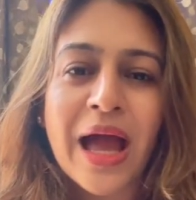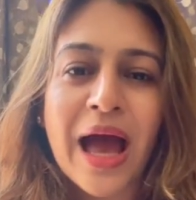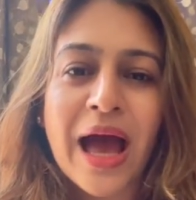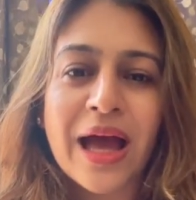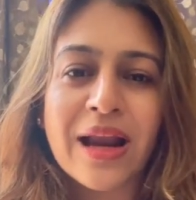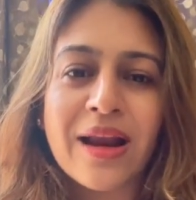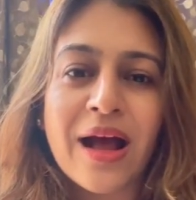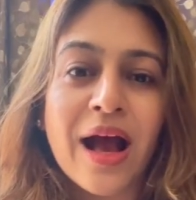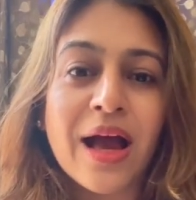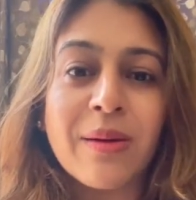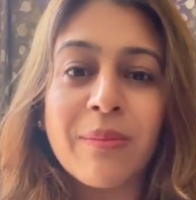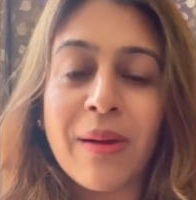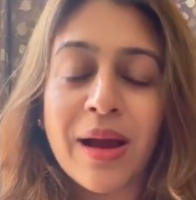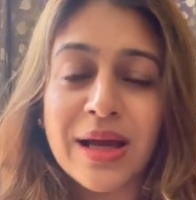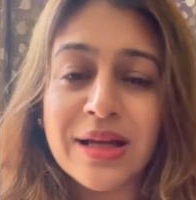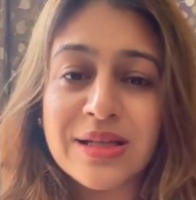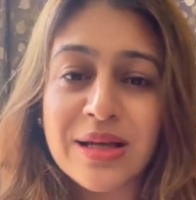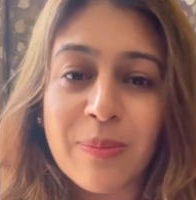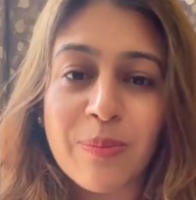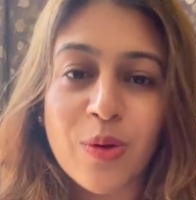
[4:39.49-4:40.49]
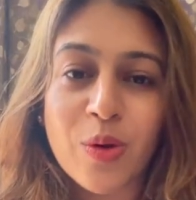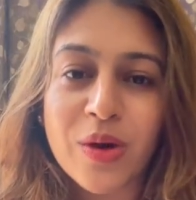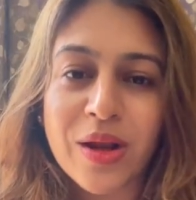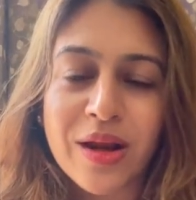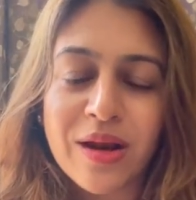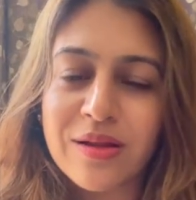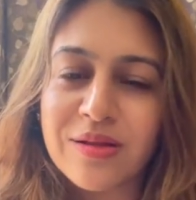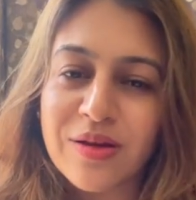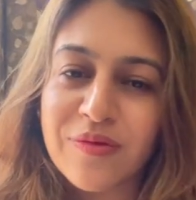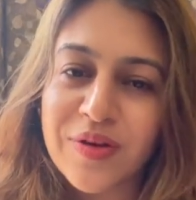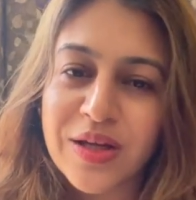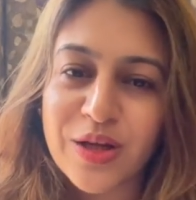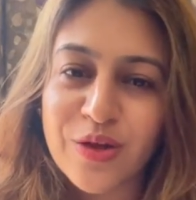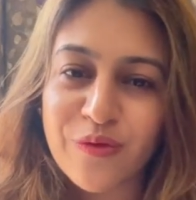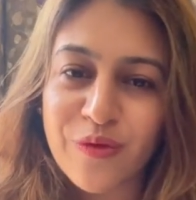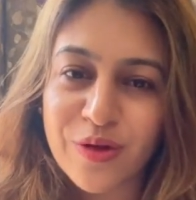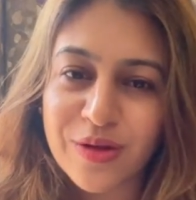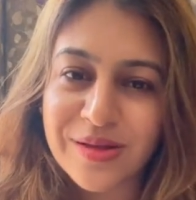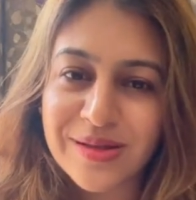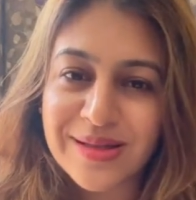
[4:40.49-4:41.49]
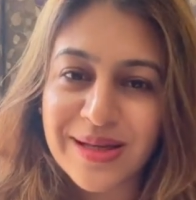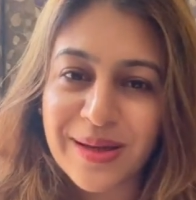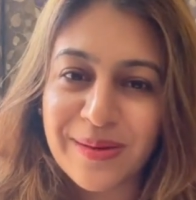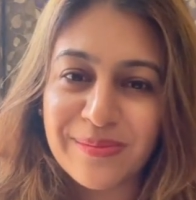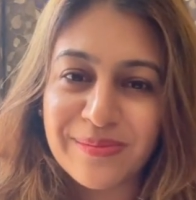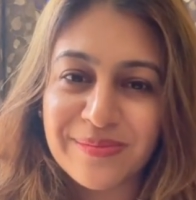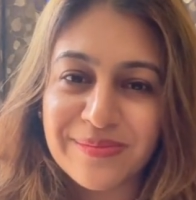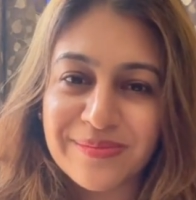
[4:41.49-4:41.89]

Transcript: and I might upload another video for the same.